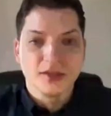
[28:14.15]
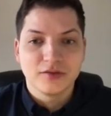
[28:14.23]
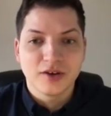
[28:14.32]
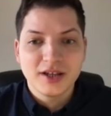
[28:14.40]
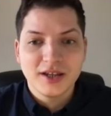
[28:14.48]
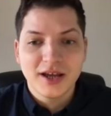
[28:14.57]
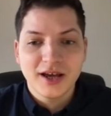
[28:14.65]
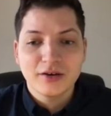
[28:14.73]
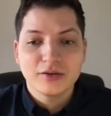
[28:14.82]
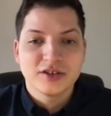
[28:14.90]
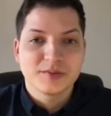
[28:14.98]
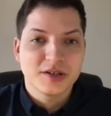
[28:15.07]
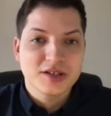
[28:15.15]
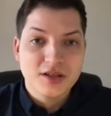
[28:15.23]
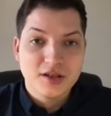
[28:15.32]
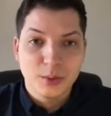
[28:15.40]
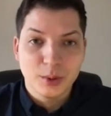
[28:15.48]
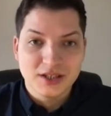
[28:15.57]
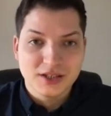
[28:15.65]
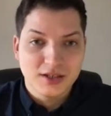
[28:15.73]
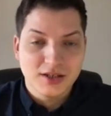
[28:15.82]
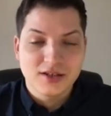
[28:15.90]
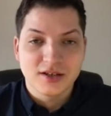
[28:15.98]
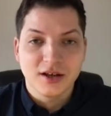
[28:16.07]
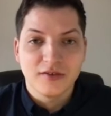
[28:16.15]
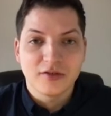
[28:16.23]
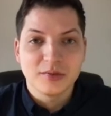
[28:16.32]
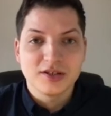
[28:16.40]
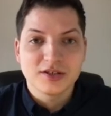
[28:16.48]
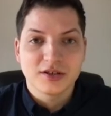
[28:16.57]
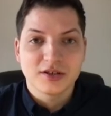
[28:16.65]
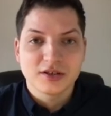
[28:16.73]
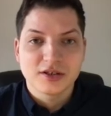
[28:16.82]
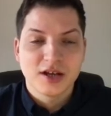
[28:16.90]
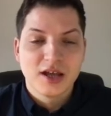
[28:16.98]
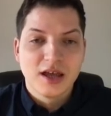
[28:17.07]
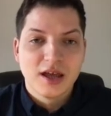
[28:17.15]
Right now, especially we can see this in governments, there's